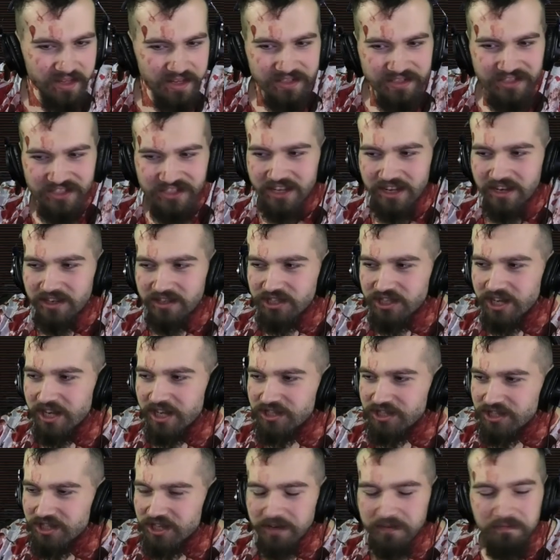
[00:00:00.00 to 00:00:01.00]
search
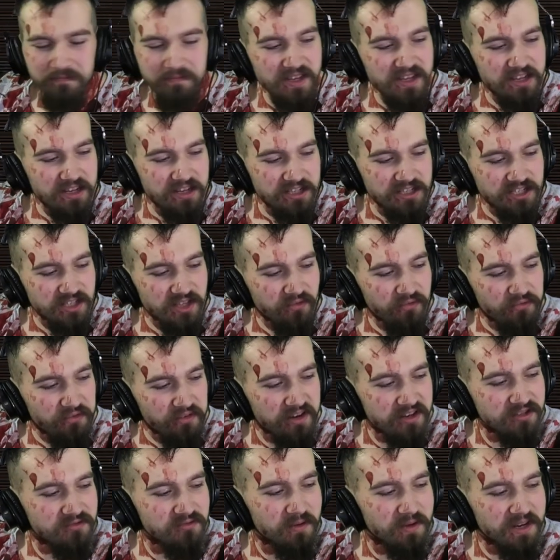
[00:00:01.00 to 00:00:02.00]
engine because the
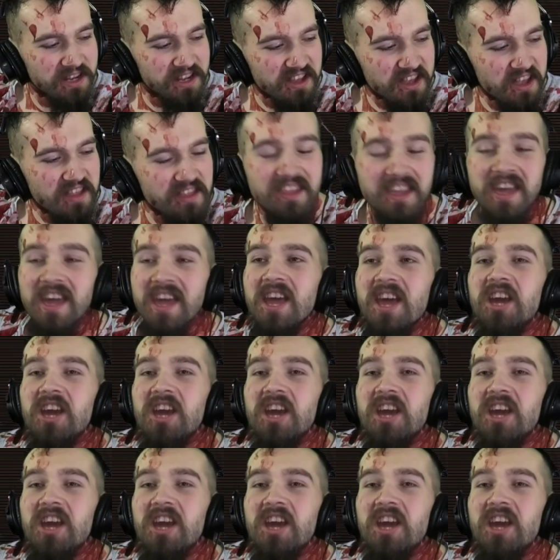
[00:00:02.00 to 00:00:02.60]
first one I did